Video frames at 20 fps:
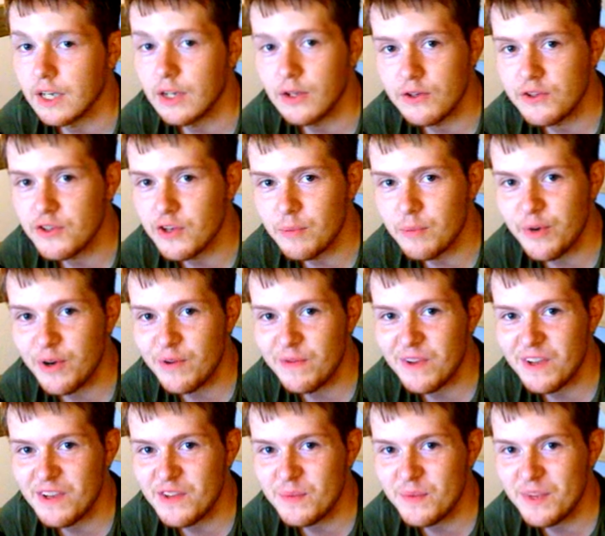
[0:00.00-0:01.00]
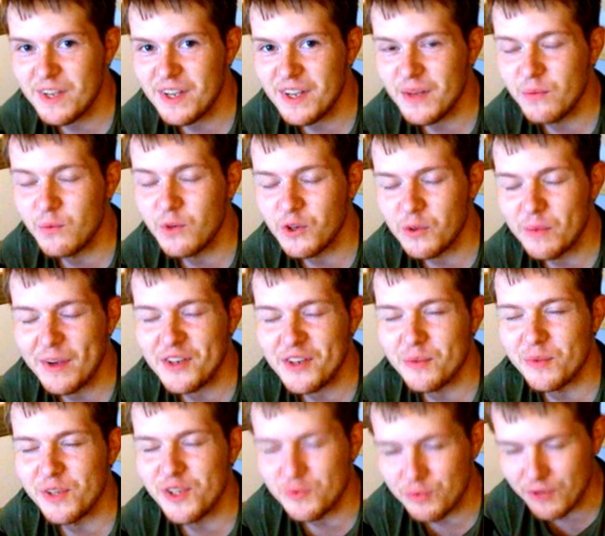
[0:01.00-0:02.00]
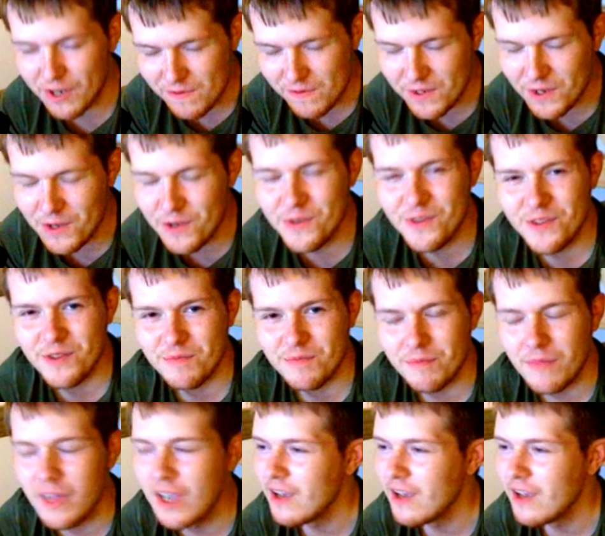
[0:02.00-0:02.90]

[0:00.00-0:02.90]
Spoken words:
Hello Tonberry fandom here and welcome back to Bleach Brave Souls.